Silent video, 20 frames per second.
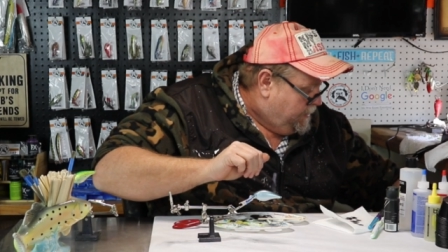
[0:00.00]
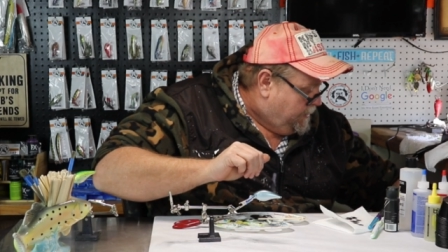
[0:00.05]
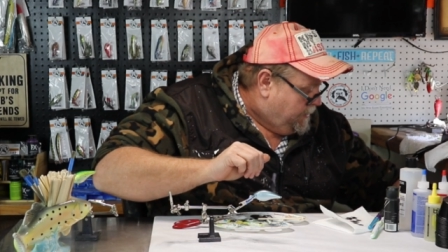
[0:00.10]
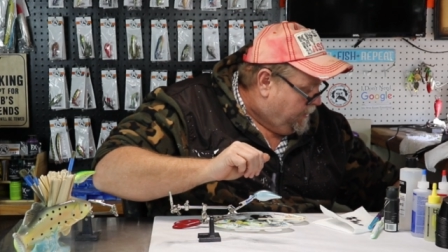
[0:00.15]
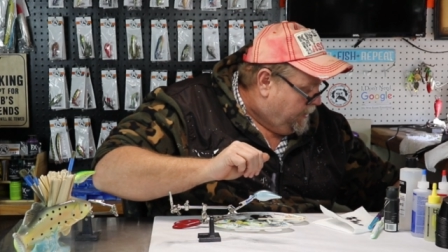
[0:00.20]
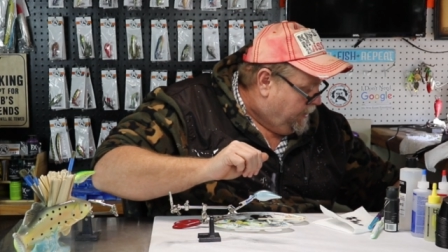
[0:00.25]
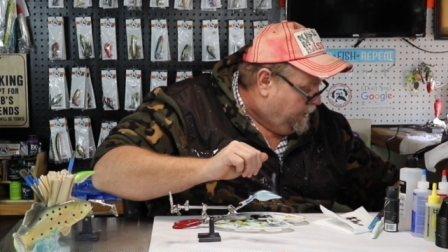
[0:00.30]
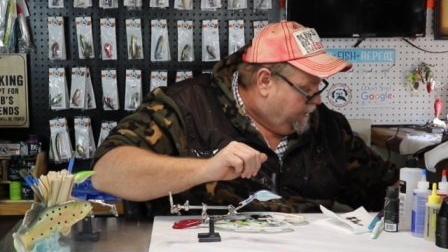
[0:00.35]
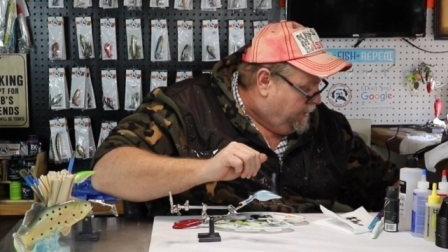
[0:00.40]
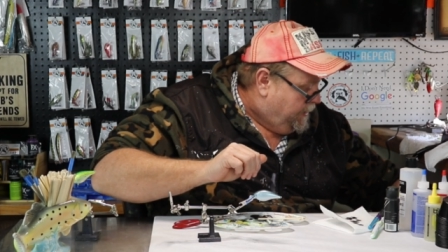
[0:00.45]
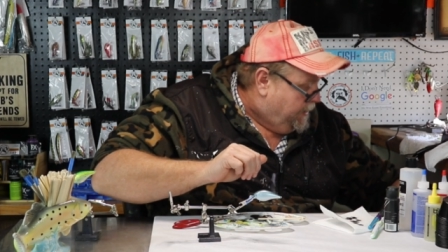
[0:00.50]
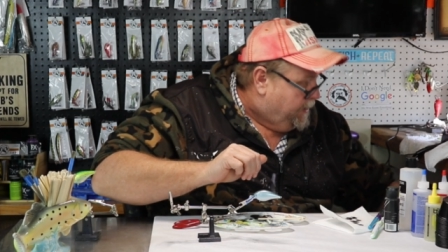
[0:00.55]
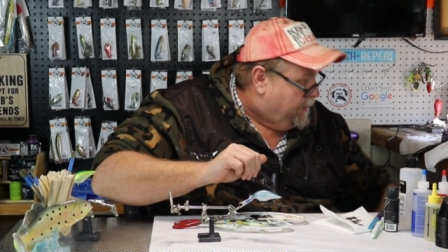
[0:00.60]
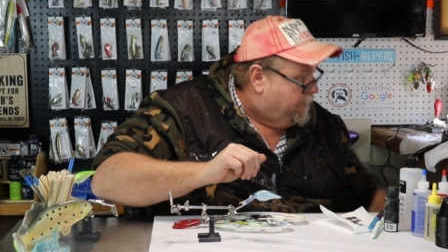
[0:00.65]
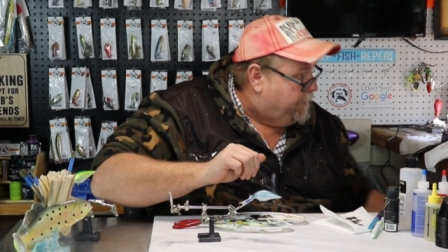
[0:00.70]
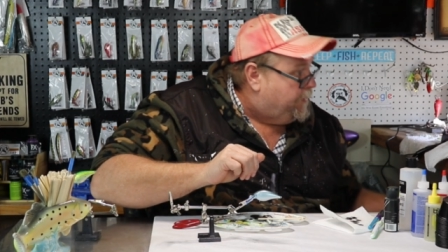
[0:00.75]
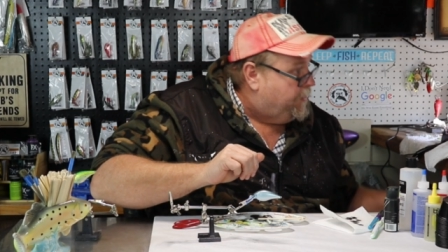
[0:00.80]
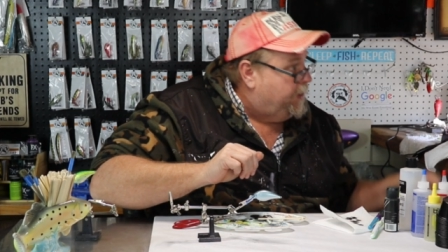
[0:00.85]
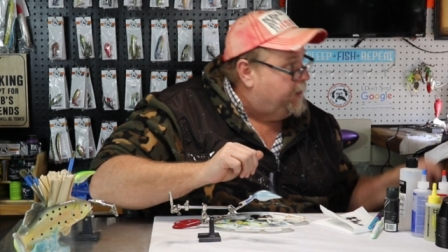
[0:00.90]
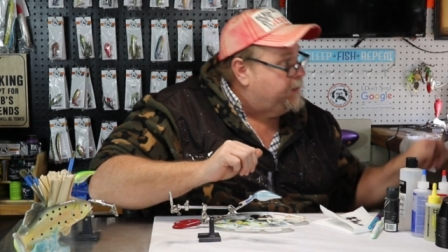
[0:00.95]
Crank your air
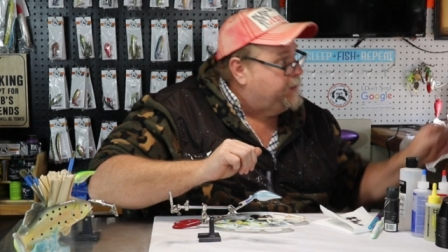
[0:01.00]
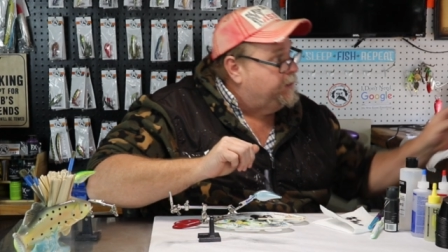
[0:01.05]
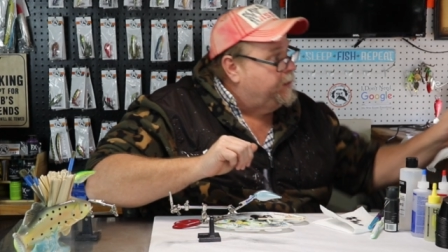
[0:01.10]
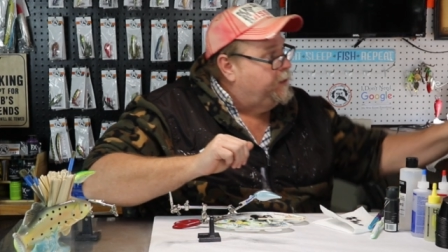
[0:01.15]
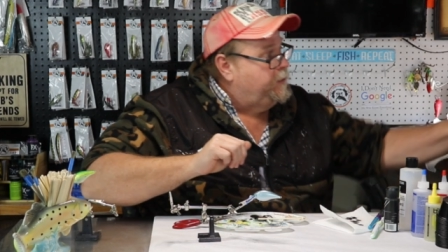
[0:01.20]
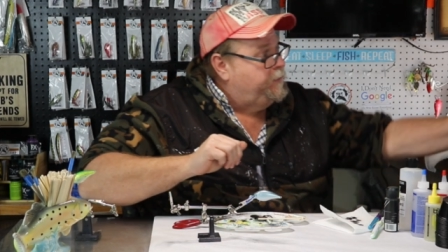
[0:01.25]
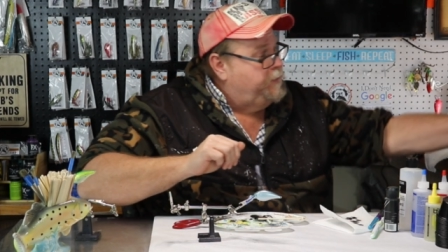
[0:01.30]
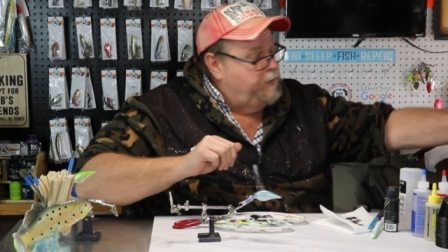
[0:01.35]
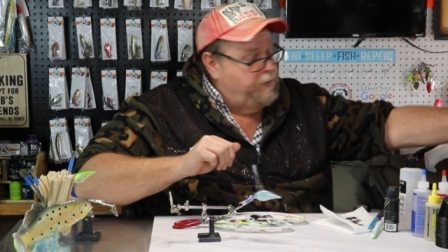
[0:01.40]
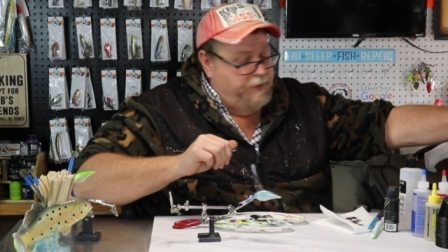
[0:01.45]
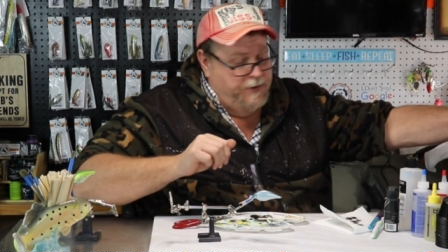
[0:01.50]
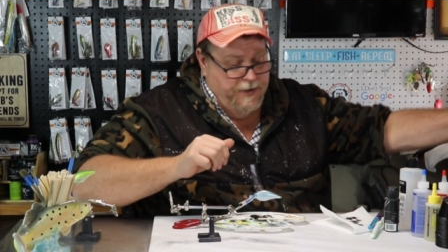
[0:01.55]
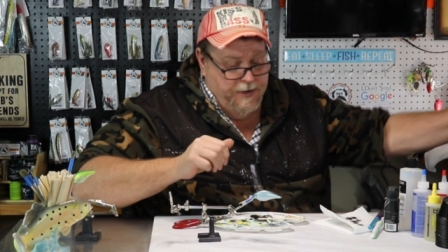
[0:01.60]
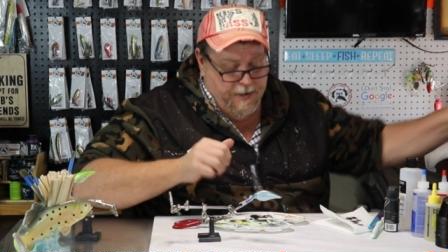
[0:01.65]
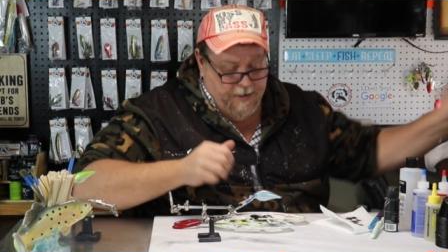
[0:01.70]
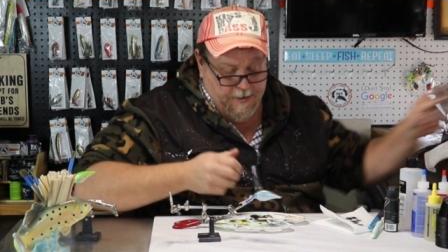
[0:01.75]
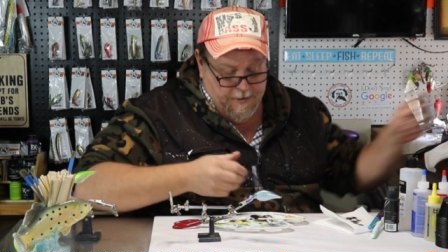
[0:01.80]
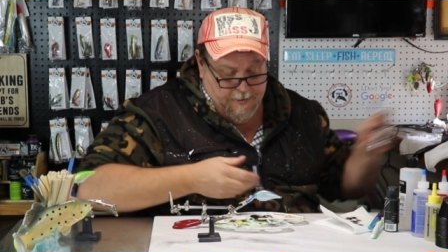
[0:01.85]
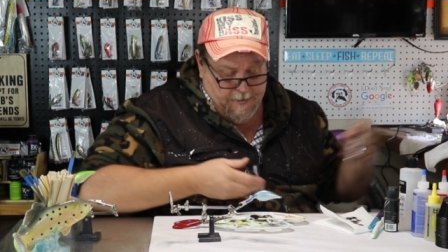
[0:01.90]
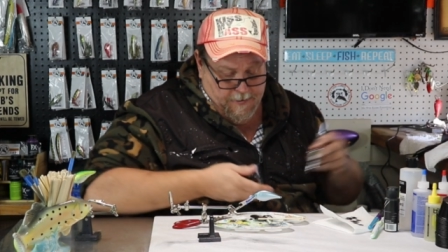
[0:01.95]
pressure up on your
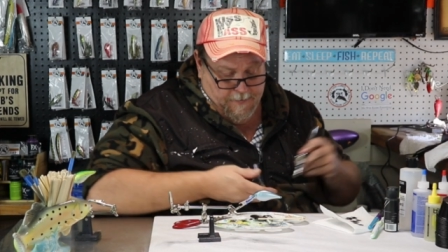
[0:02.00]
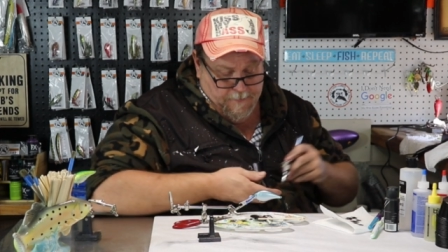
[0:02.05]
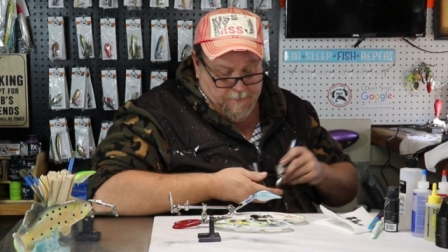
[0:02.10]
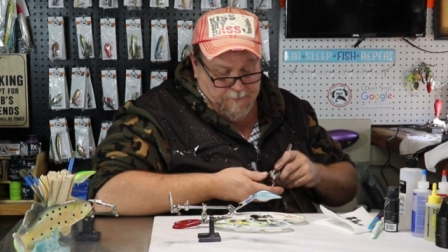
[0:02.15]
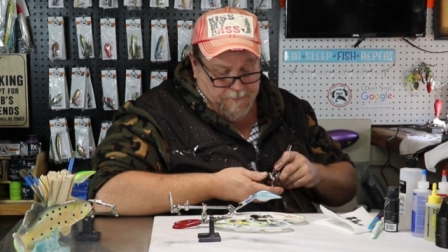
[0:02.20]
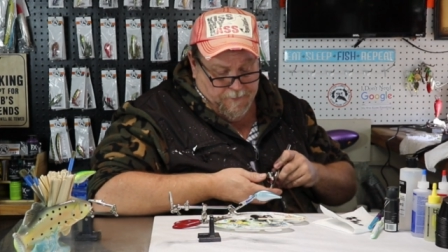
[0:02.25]
gun.